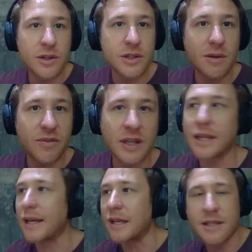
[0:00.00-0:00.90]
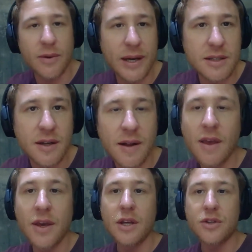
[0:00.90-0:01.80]
they can learn something, they can
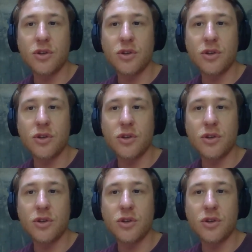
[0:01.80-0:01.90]
interact.